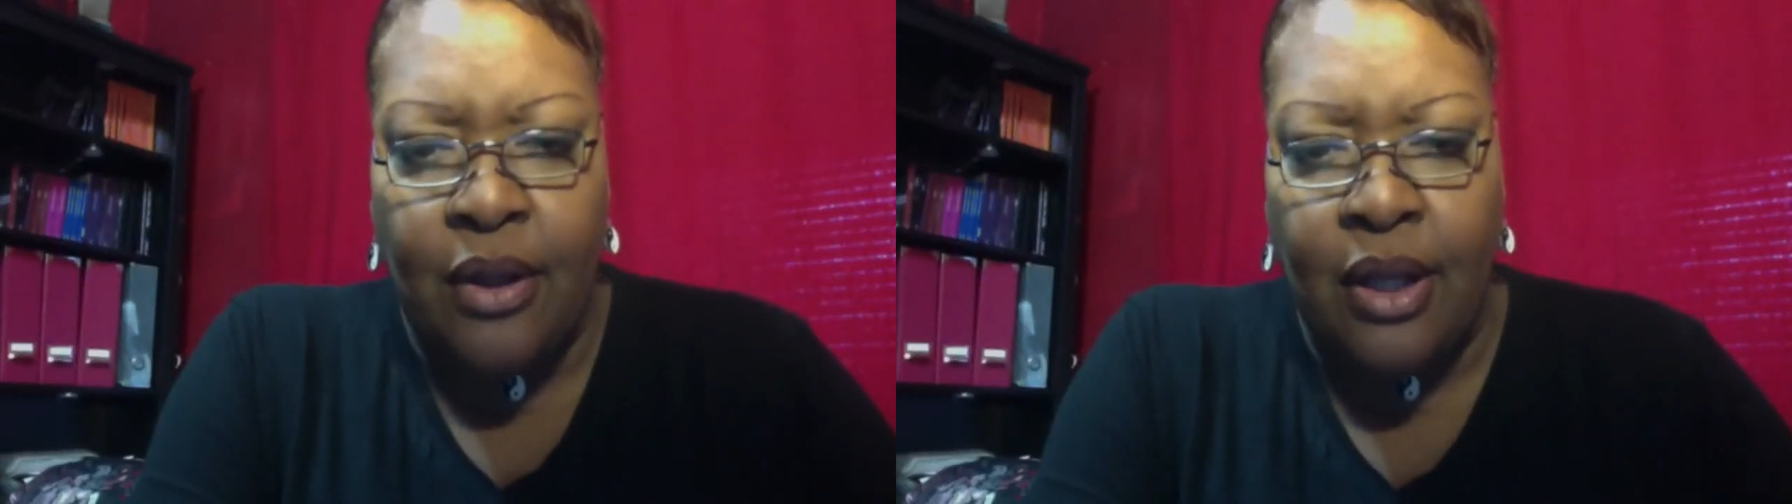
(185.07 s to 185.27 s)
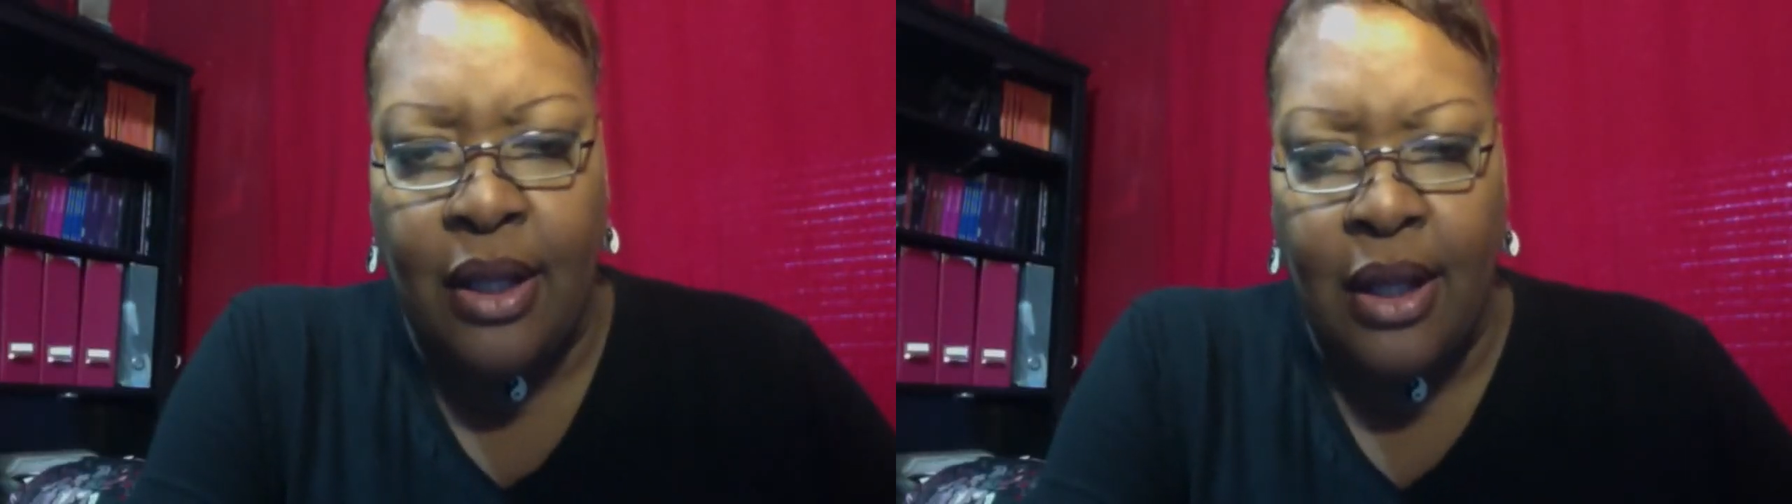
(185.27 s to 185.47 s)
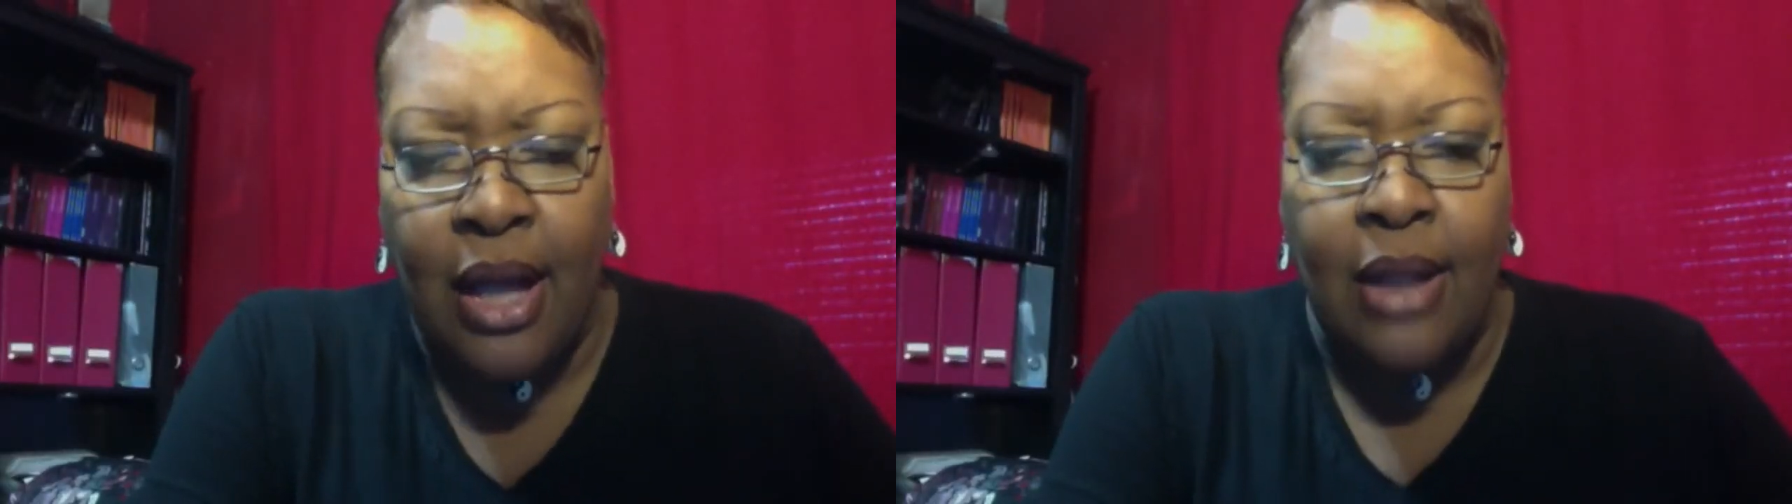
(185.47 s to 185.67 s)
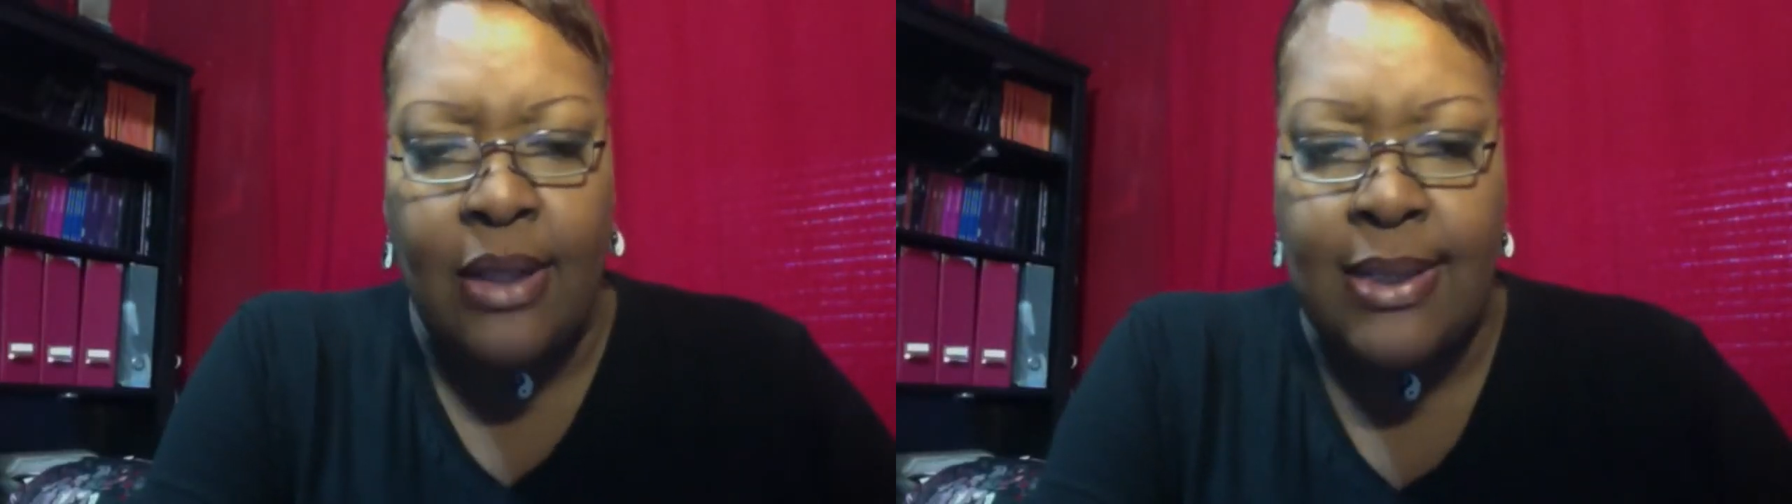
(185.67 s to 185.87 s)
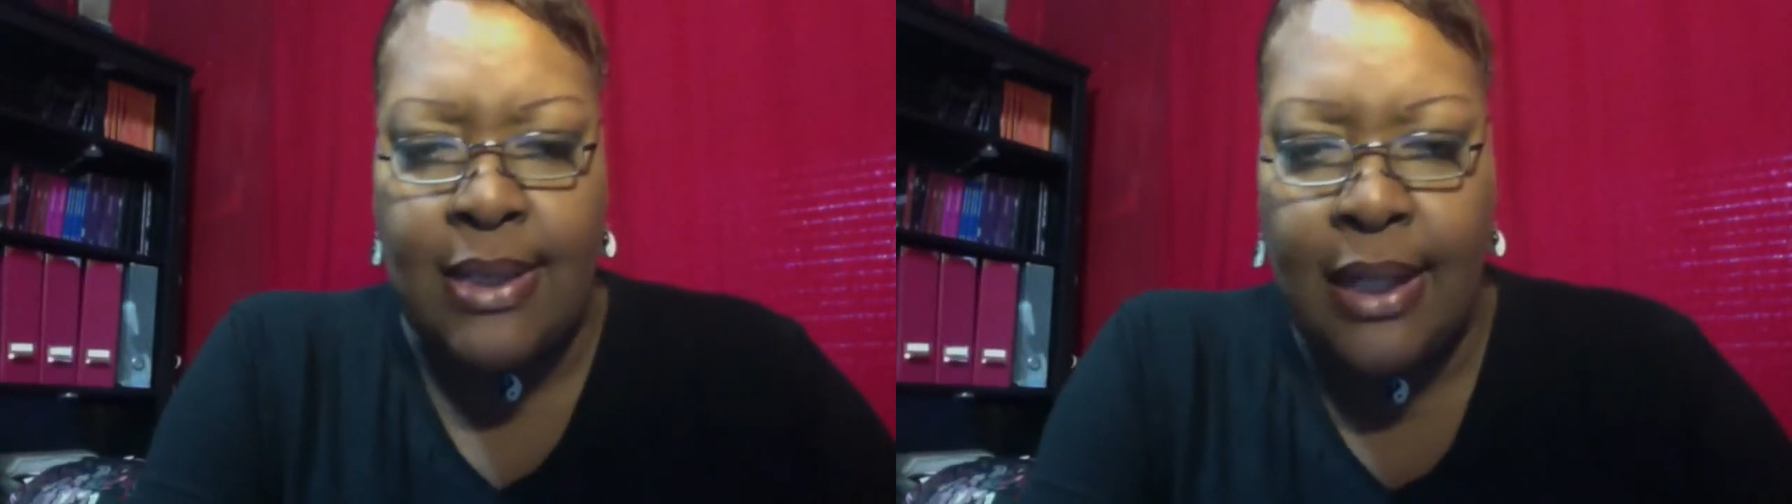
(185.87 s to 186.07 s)

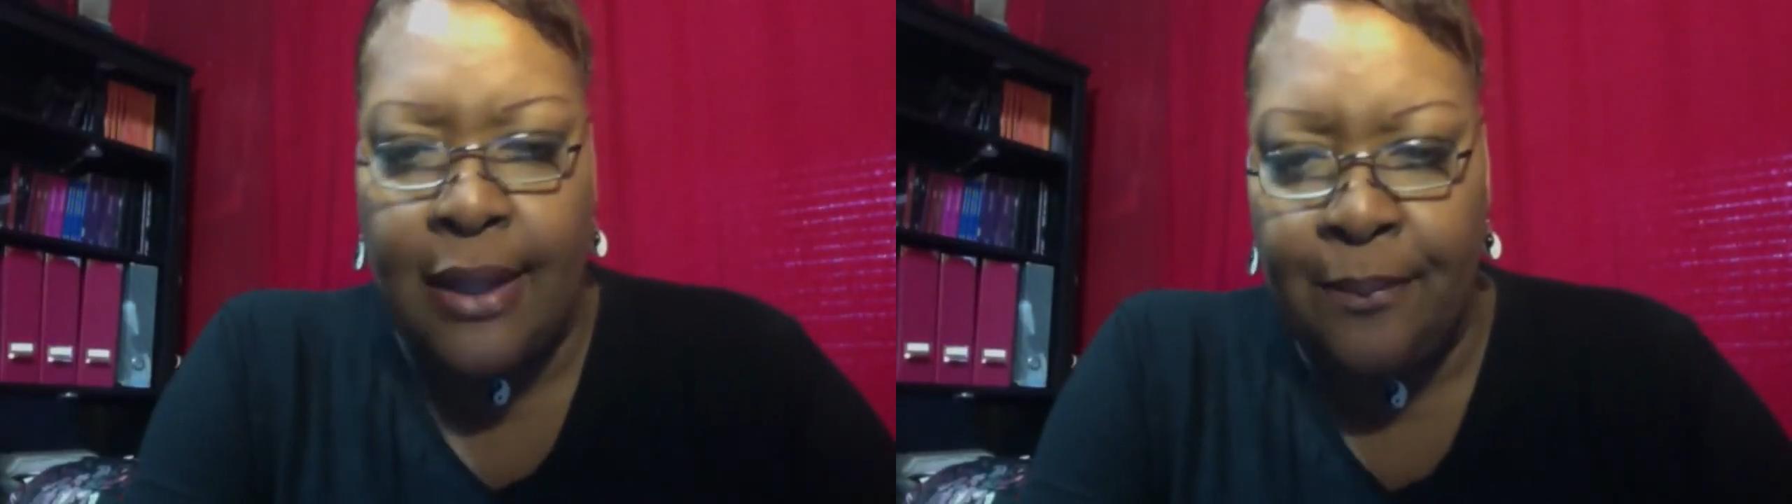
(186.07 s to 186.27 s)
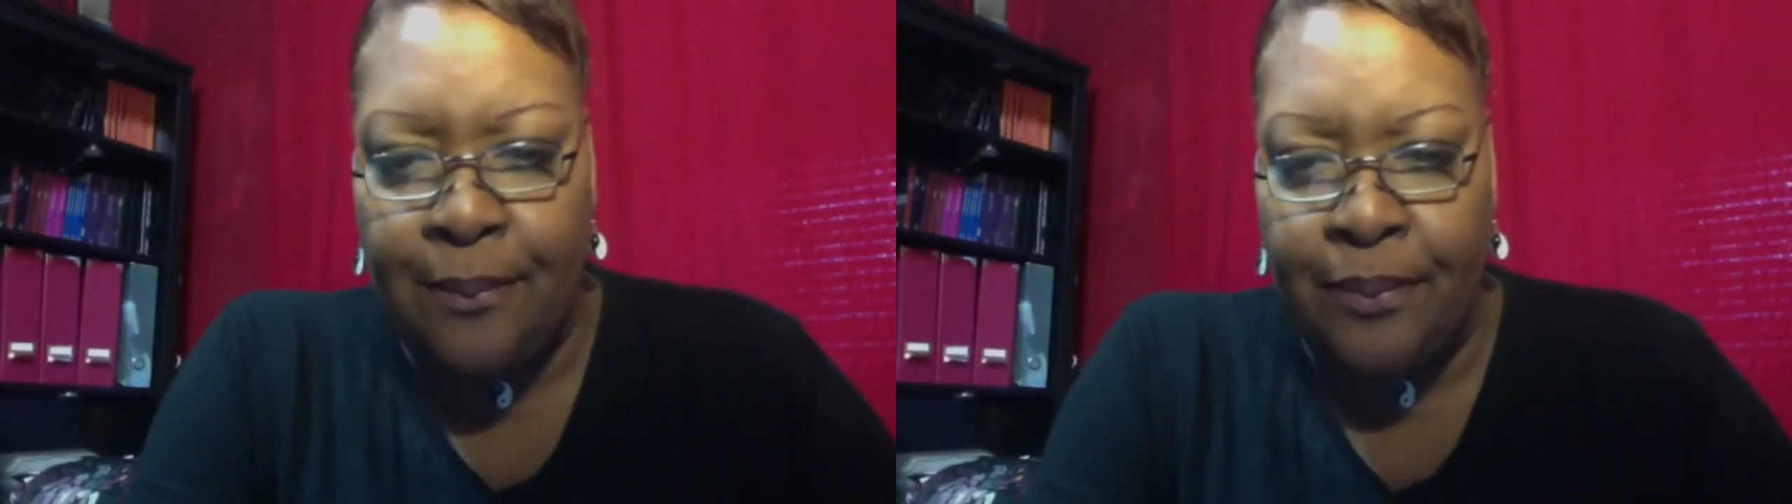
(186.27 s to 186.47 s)
coliseum.